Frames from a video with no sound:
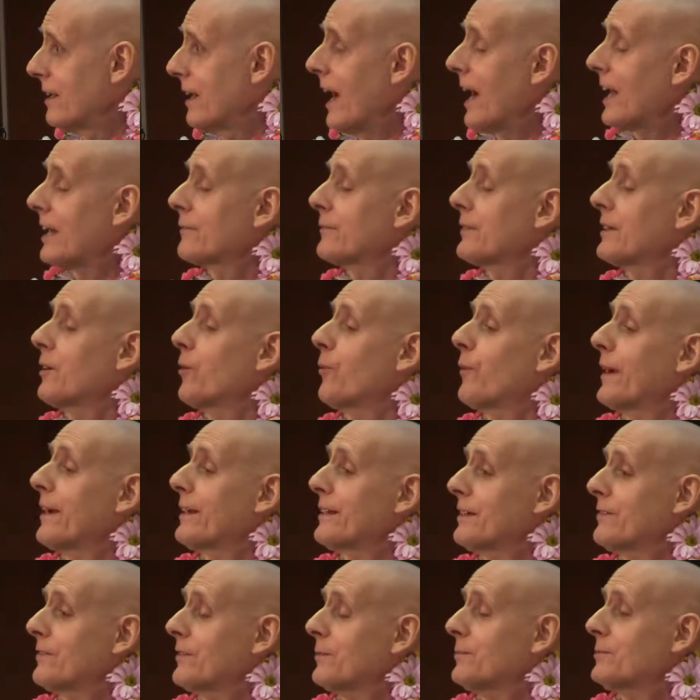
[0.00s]
How do we
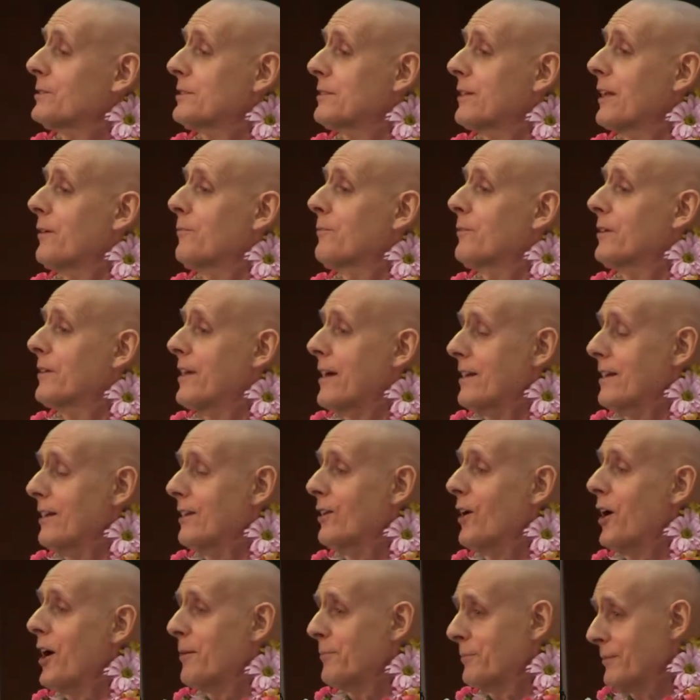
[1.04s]
awaken from slumber? That
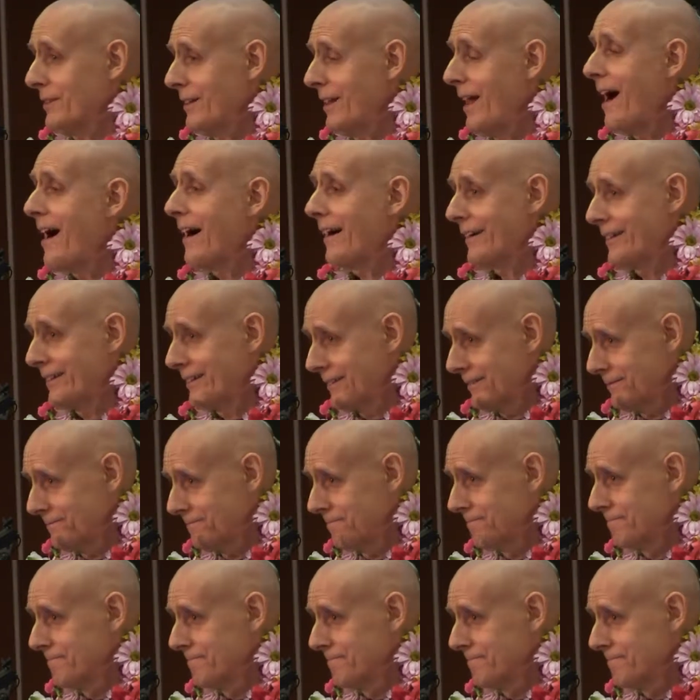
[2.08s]
alarm clock.